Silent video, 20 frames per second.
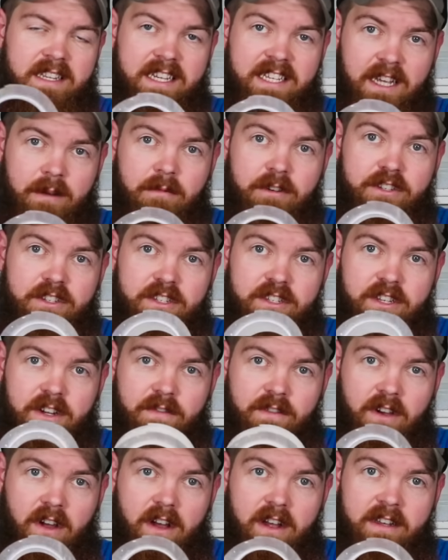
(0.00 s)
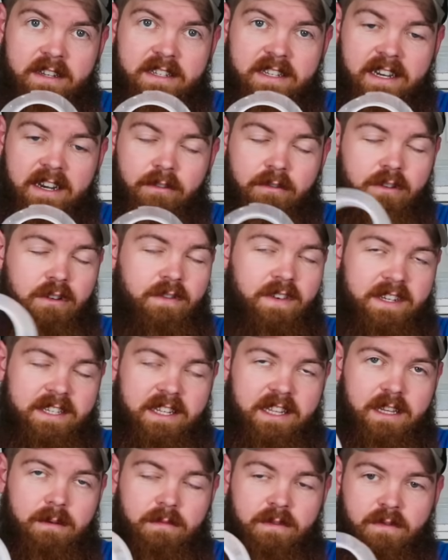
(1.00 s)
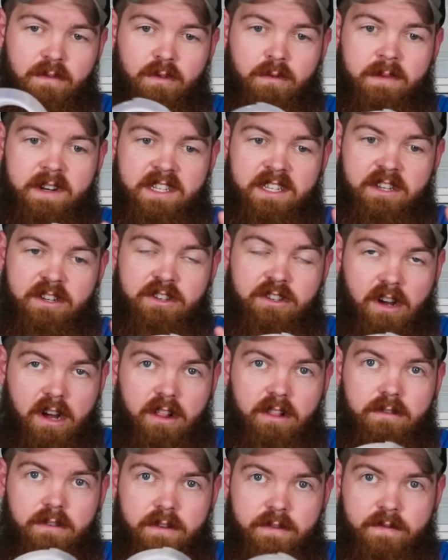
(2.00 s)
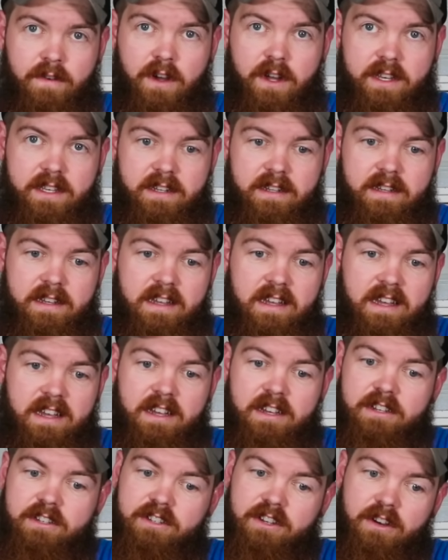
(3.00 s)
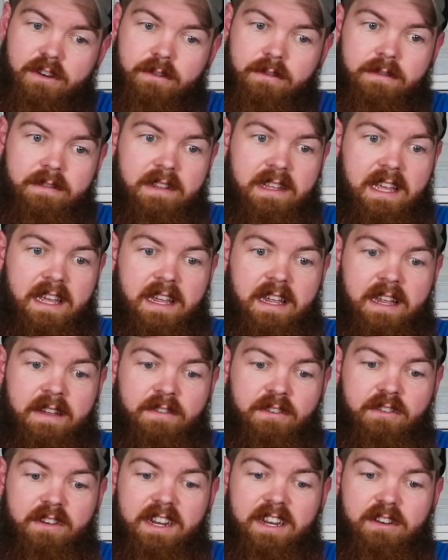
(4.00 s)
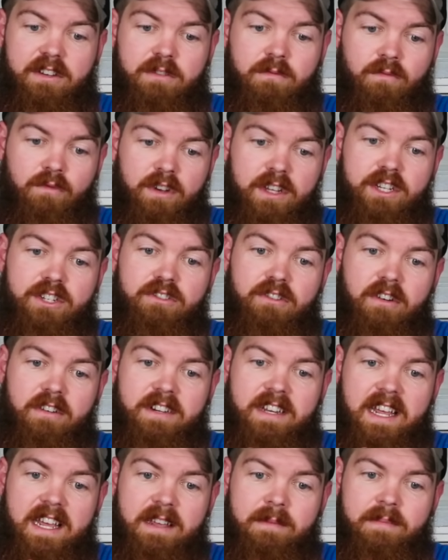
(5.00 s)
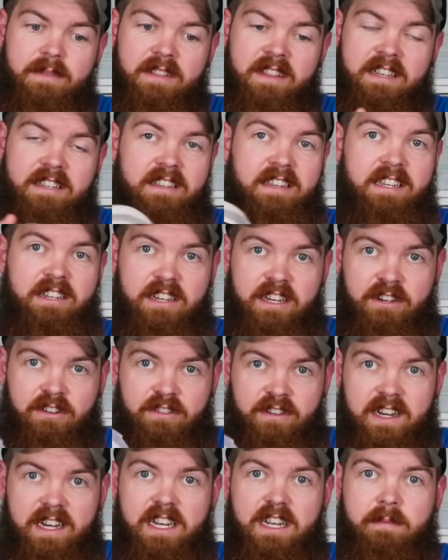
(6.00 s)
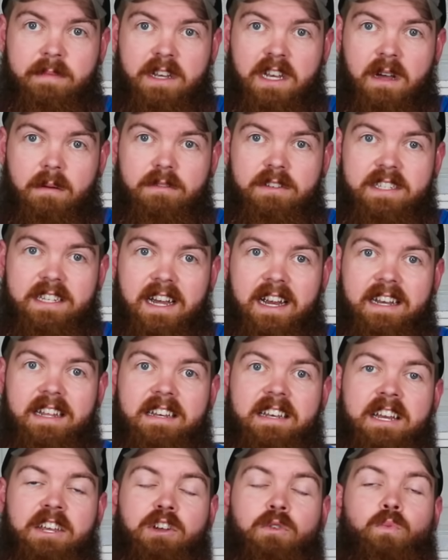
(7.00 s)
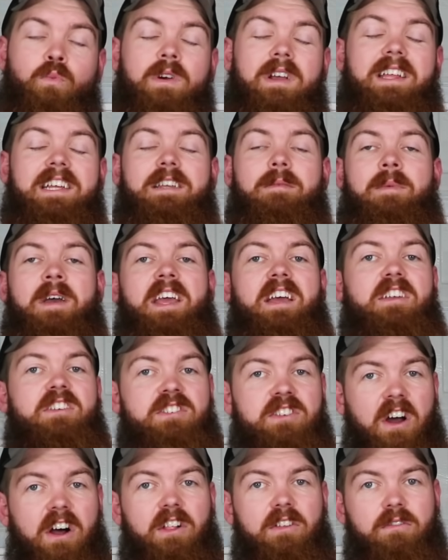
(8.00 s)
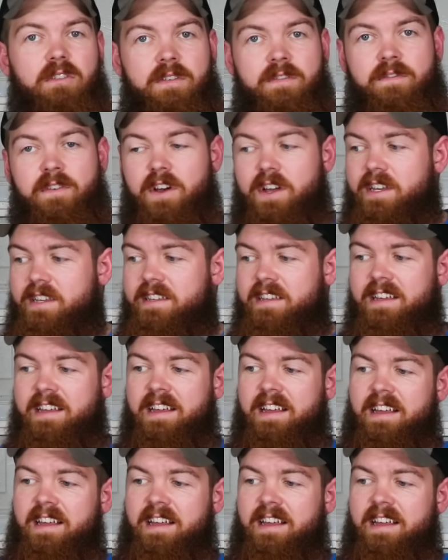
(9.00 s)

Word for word: that's how much this stuff costs. I don't know if I said that before, but it's a dollar a foot. So if you need some really strong tape and you need it to be double-sided and you're willing to pay a dollar a foot,